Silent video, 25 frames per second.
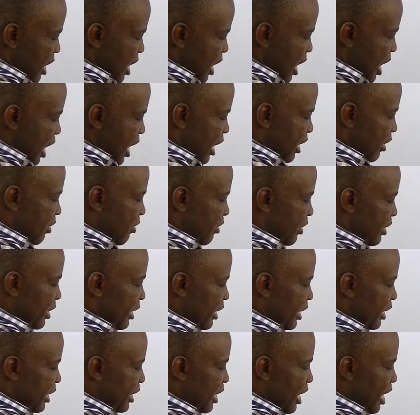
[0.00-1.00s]

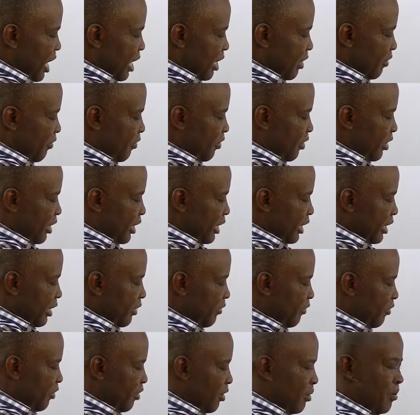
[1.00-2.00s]
hydrogen and fluorine
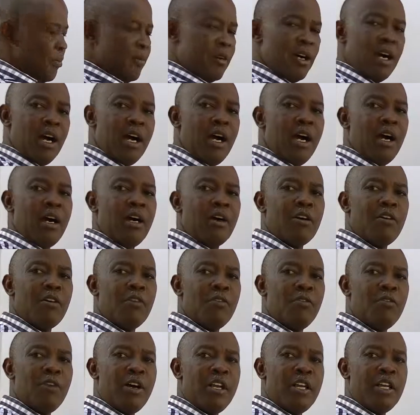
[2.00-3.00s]
form a
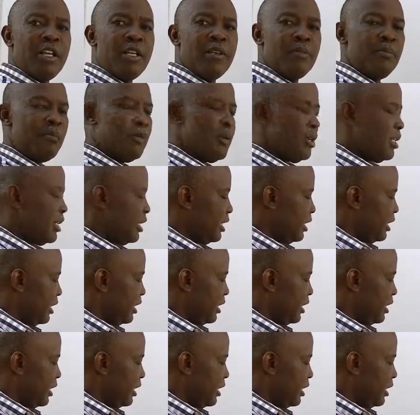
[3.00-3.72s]
covalent bond,